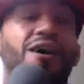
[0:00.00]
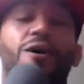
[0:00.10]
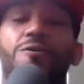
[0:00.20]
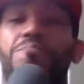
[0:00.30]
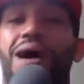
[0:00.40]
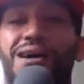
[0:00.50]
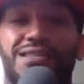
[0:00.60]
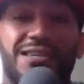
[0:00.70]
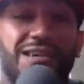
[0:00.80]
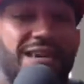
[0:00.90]
Her
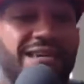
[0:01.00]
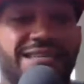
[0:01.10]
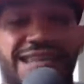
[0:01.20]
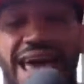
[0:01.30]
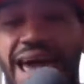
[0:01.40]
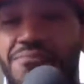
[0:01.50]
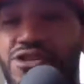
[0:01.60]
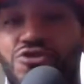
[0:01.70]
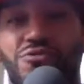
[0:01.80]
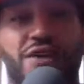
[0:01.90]
boxing is
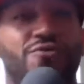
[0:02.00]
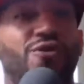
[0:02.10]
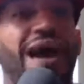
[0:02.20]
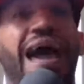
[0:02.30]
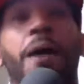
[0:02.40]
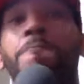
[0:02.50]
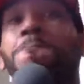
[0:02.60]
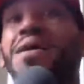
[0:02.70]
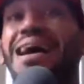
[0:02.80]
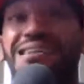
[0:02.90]
amateur level at
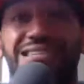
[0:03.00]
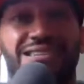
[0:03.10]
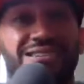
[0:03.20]
best.